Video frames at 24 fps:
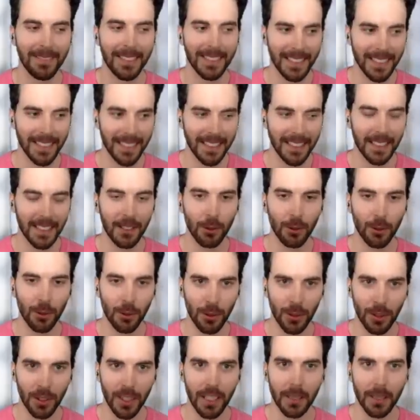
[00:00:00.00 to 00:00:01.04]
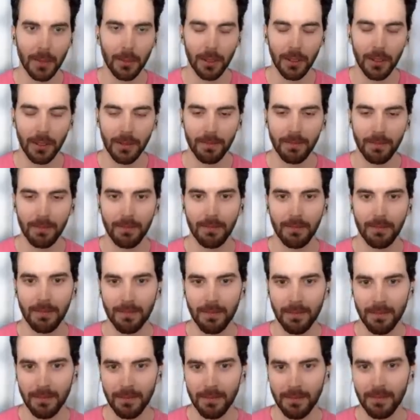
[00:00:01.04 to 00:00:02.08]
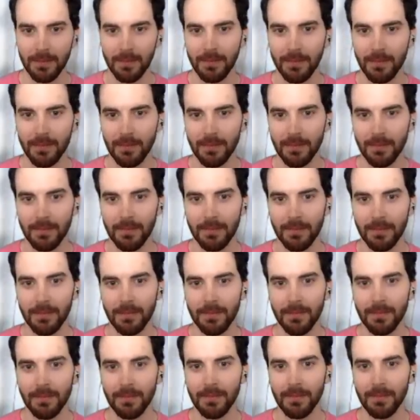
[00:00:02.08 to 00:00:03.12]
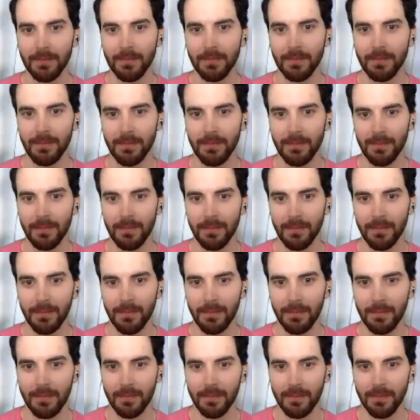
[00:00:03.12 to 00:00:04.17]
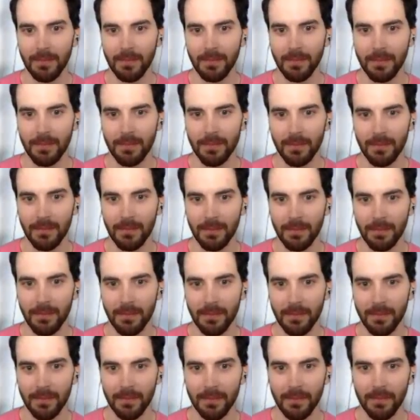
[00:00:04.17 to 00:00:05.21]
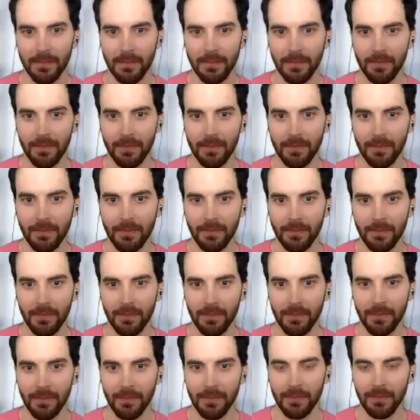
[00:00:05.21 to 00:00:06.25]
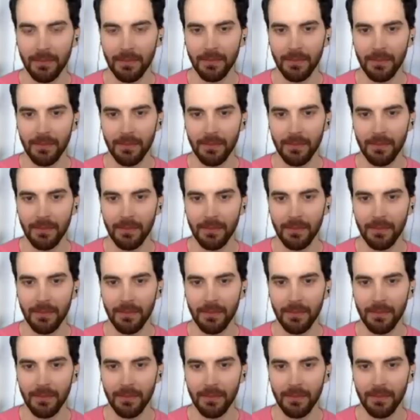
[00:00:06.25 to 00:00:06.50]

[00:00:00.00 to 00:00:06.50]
No words are spoken by the person on screen.